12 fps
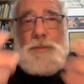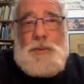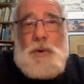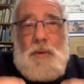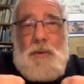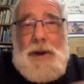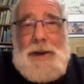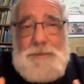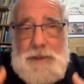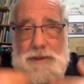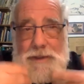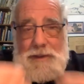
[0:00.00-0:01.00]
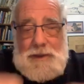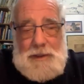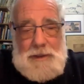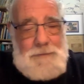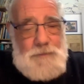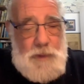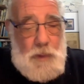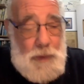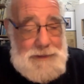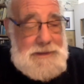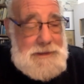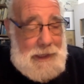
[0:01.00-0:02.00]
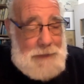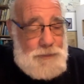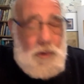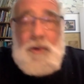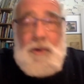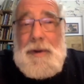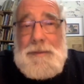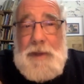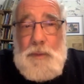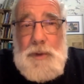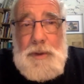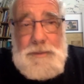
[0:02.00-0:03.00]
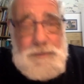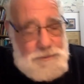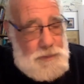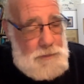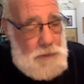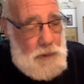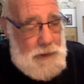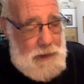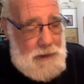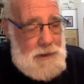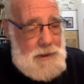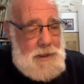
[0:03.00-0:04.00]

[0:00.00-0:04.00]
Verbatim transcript: program that the one-state program that we're promoting,